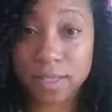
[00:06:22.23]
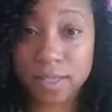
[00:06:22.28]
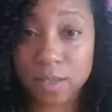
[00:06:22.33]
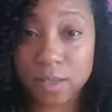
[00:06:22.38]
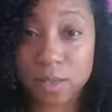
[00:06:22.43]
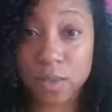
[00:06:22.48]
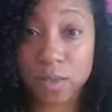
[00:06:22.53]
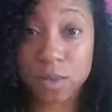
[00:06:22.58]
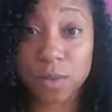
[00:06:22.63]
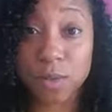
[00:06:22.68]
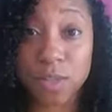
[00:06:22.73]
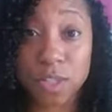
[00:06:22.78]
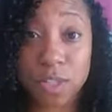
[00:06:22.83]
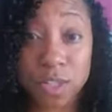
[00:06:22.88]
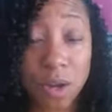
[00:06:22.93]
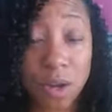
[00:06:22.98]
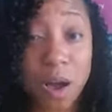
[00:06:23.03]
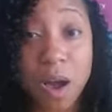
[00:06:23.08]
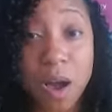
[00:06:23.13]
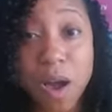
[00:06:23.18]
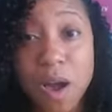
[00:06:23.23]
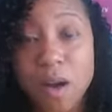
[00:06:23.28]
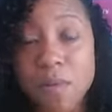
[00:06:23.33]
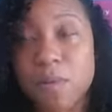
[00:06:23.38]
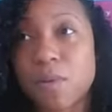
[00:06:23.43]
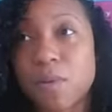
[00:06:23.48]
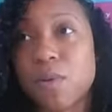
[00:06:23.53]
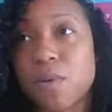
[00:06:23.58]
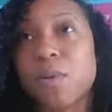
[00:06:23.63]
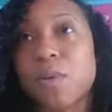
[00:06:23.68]
to a
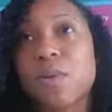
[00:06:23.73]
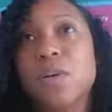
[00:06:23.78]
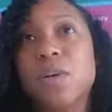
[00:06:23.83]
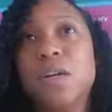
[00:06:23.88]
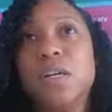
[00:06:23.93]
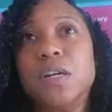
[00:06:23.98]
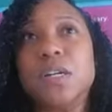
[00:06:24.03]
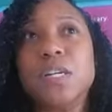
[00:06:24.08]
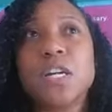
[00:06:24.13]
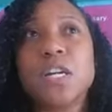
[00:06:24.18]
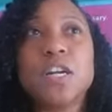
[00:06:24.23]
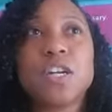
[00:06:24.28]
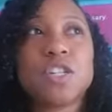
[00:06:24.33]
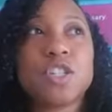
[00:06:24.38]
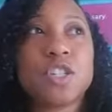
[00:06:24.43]
job or